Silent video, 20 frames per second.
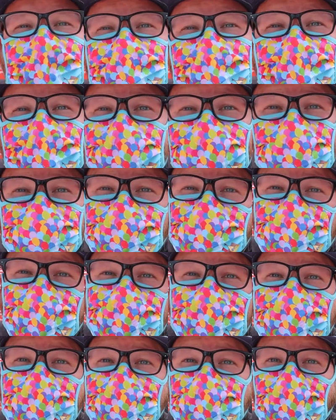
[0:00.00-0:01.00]
I mean, I haven't
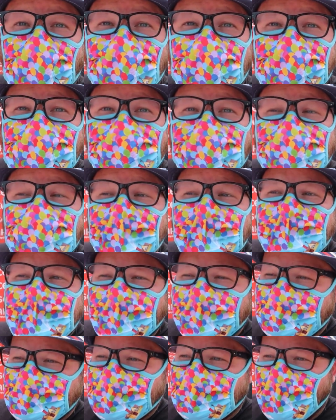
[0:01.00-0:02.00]
ridden in a while
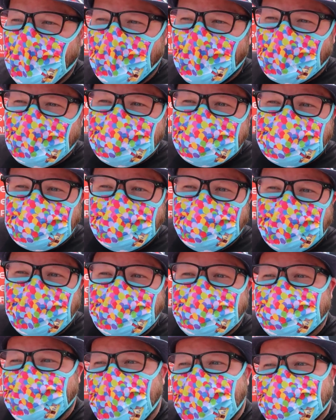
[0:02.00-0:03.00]
and there are some
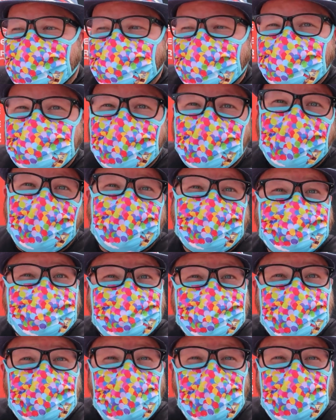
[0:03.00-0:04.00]
like factors that I can
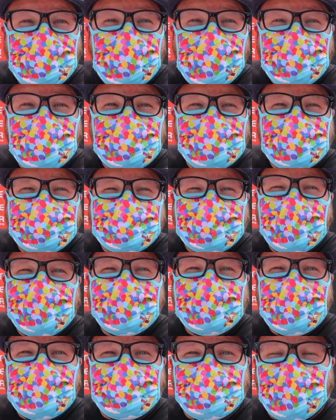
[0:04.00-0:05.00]
see why people
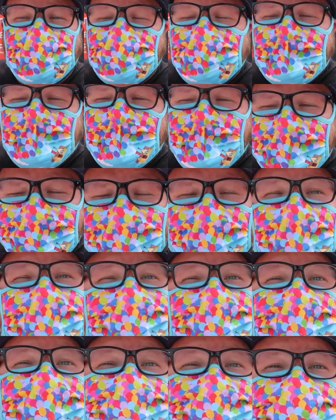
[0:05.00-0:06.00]
dislike it, but I think I
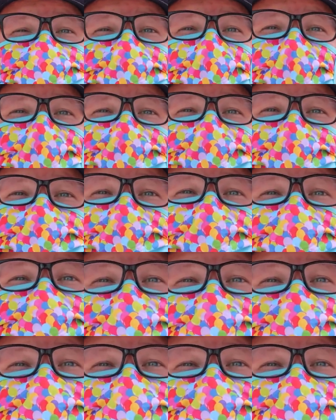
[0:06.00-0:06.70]
needed to ride it.